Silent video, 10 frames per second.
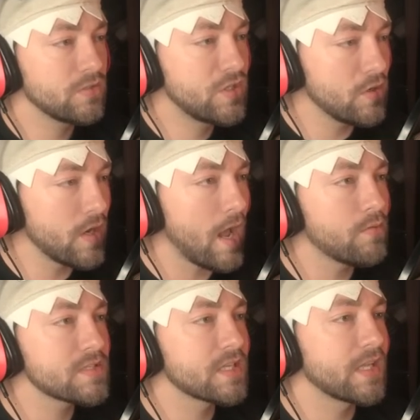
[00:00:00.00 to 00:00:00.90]
Dude, I
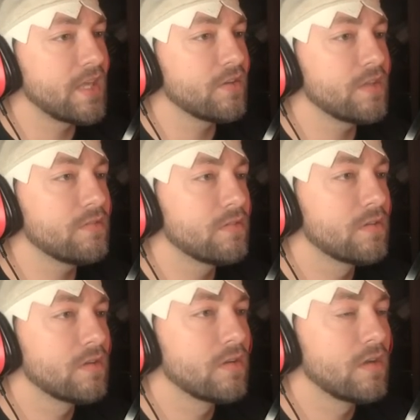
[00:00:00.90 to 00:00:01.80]
wasn't gonna kill you.
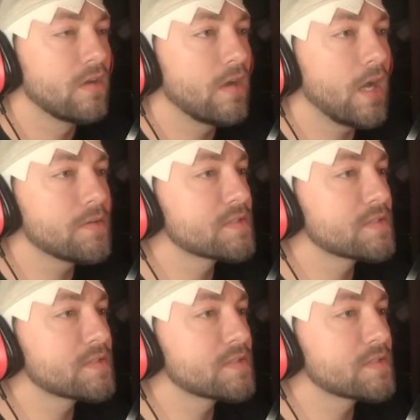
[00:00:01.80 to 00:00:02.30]
I